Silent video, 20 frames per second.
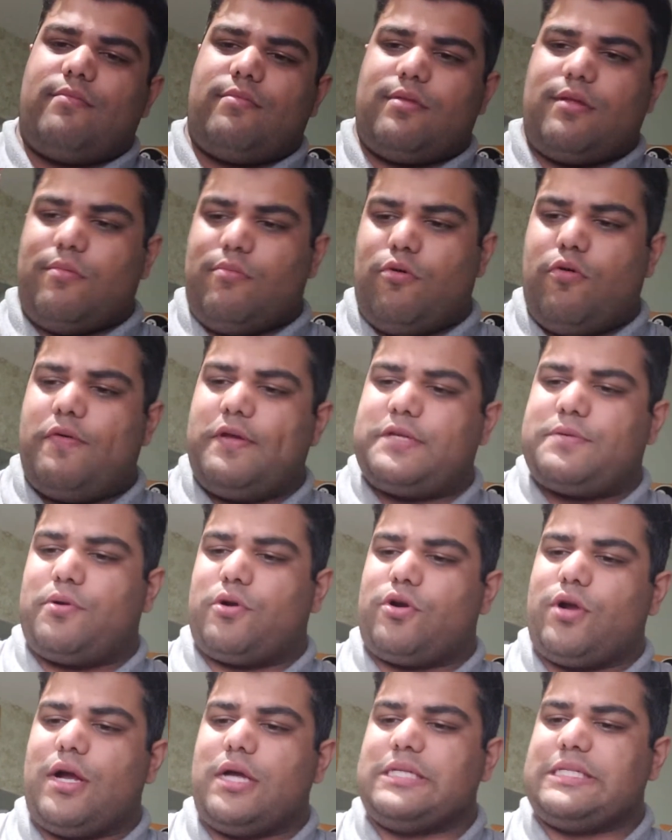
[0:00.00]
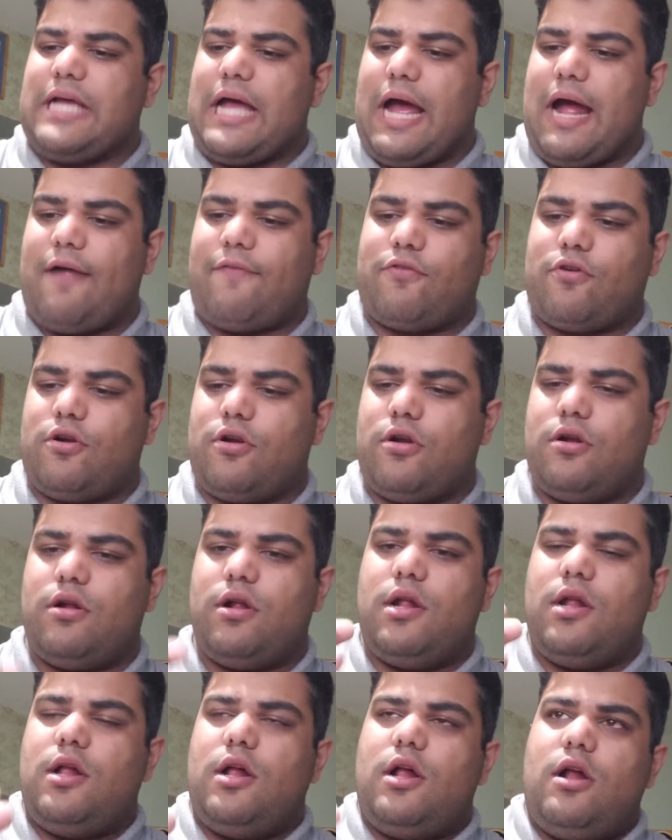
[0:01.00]
the movies progress
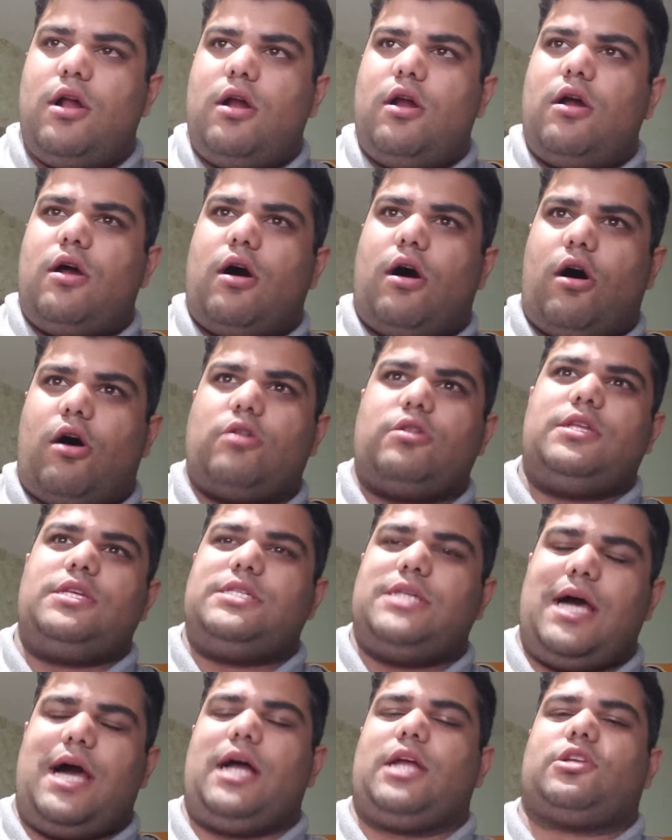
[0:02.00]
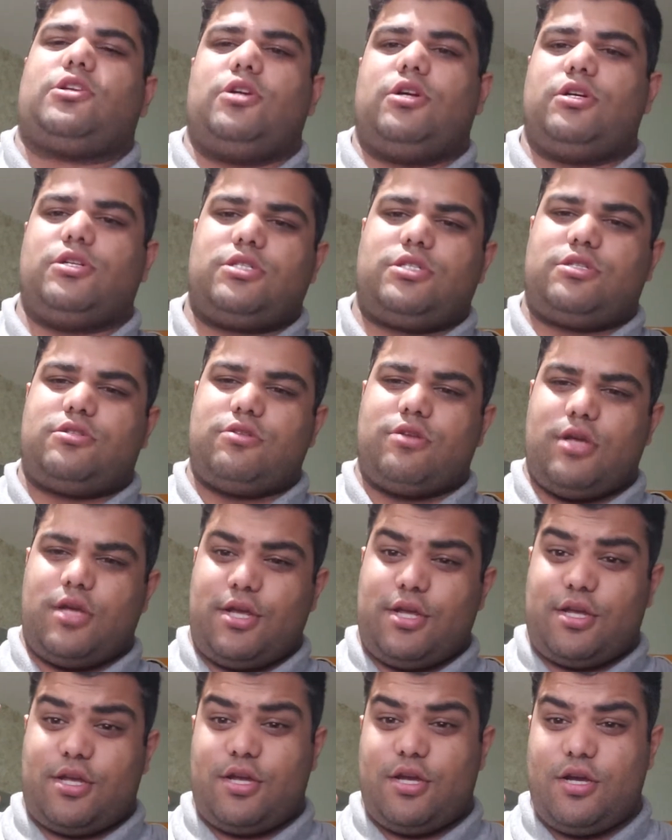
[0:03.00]
after all these actors
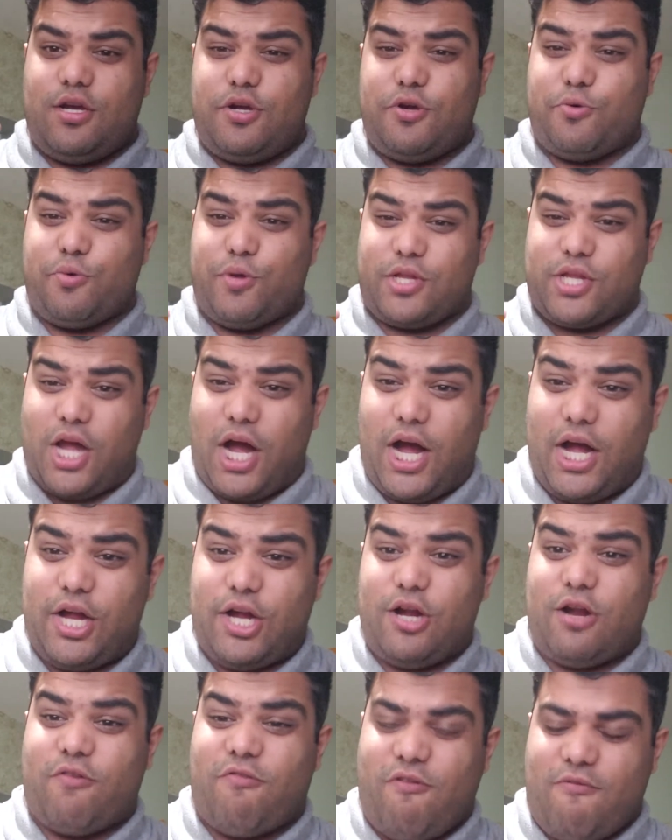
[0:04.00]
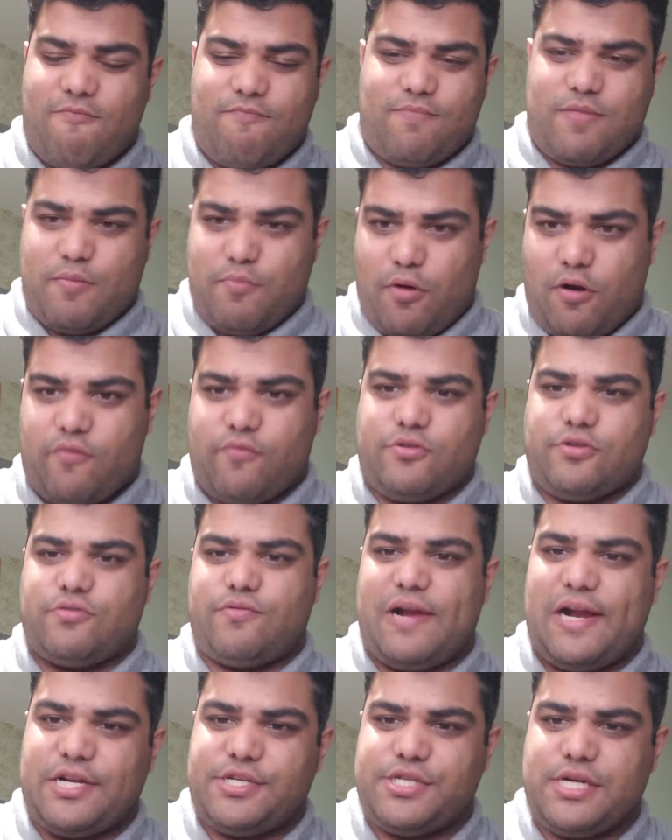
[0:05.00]
like retire from the Marvel
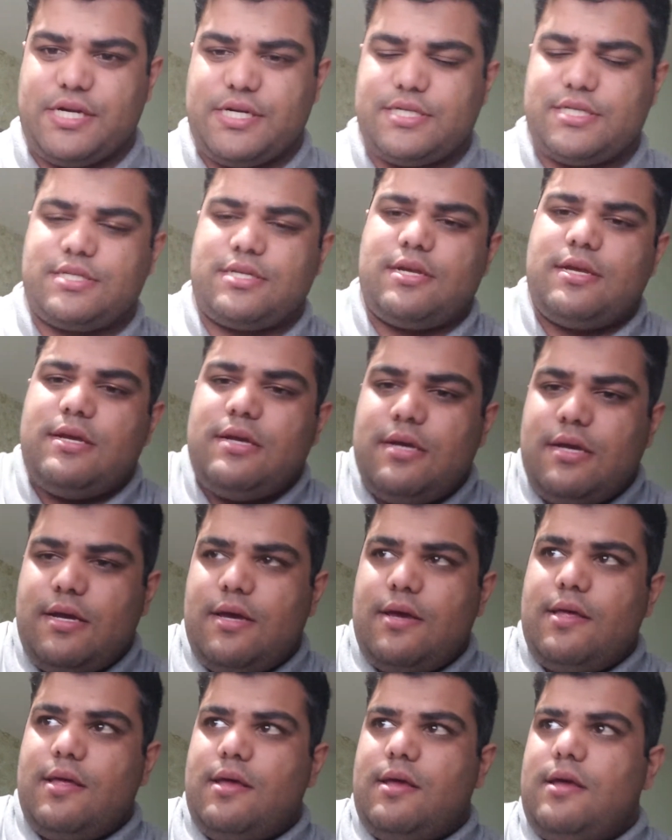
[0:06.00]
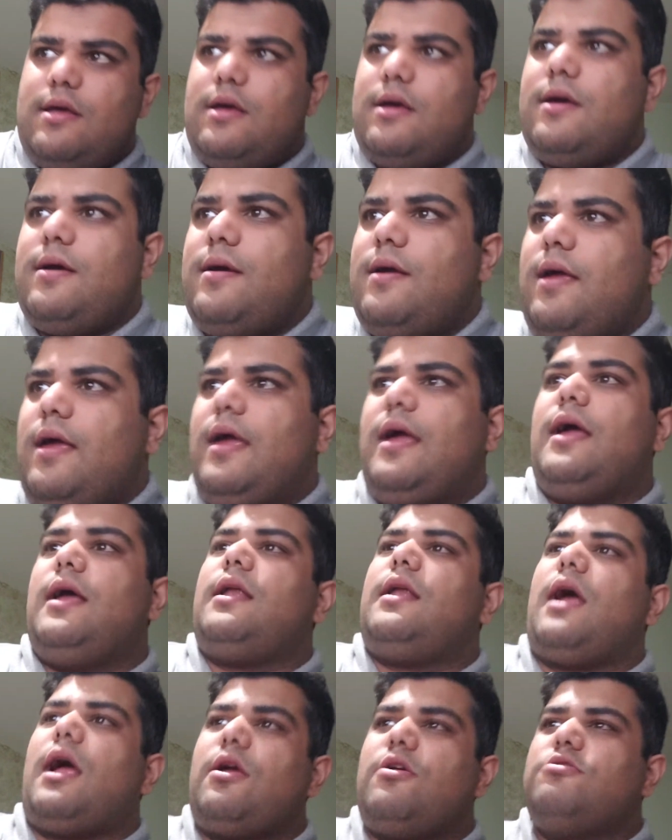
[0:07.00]
franchise.
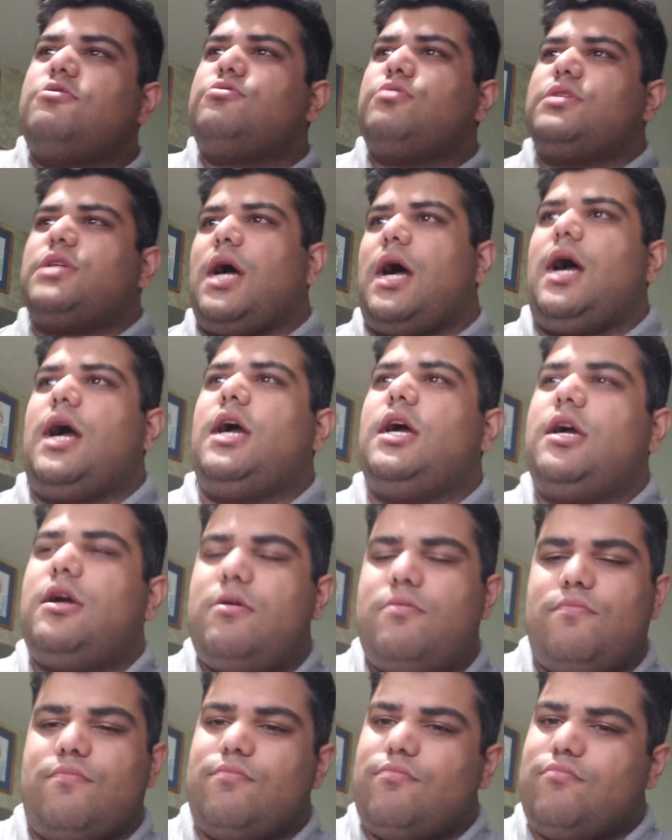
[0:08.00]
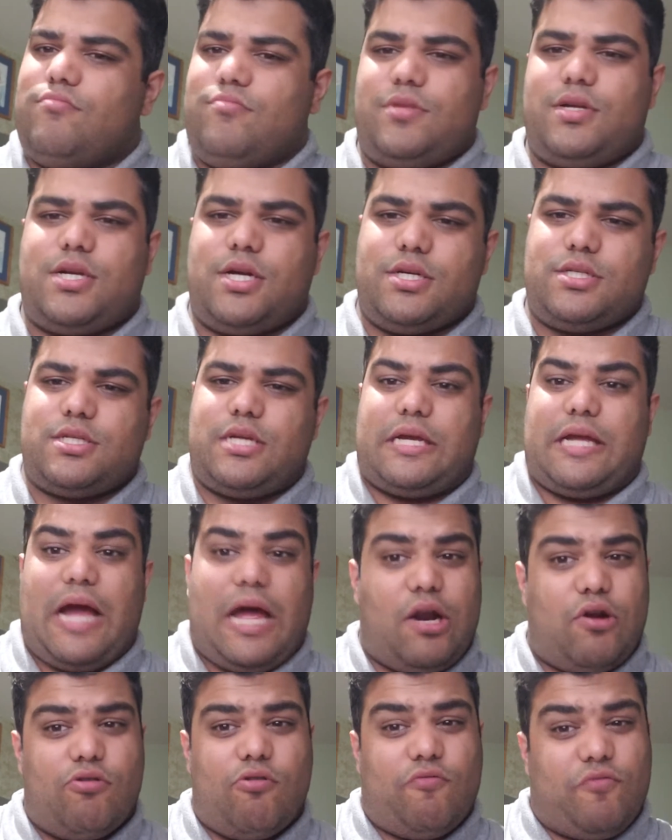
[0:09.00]
And I use retire because like
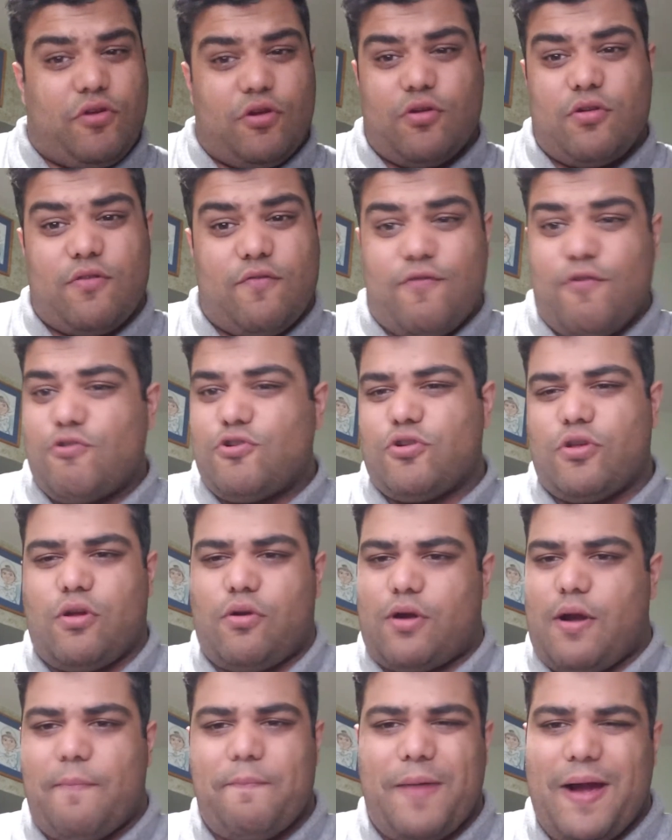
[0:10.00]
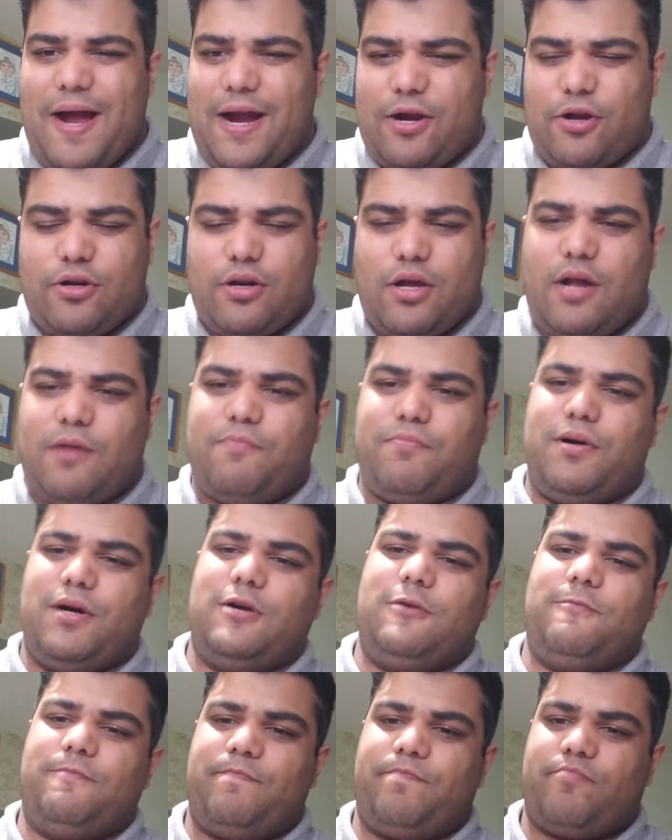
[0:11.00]
I don't know if they're in the future they'll come back or not,
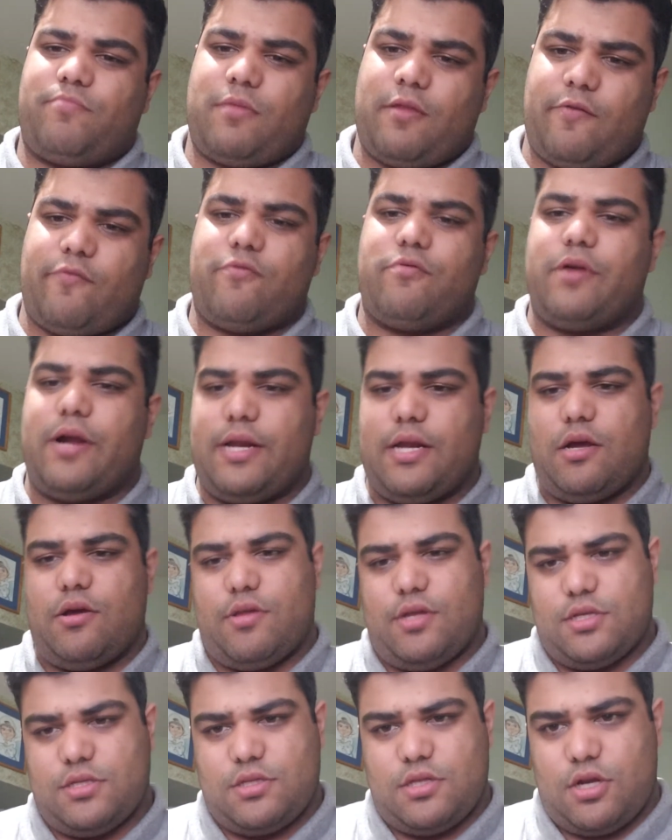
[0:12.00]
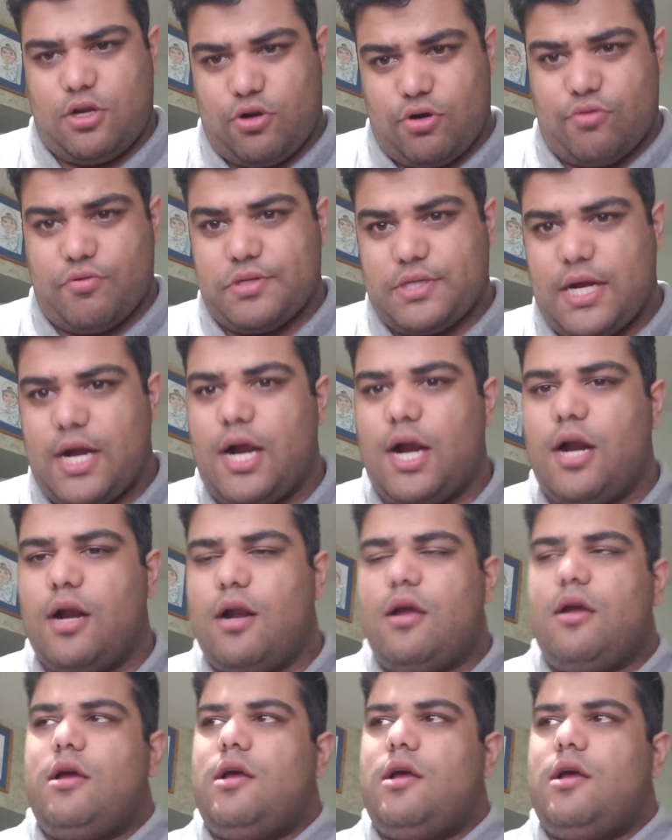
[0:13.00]
but for right now they're going to retire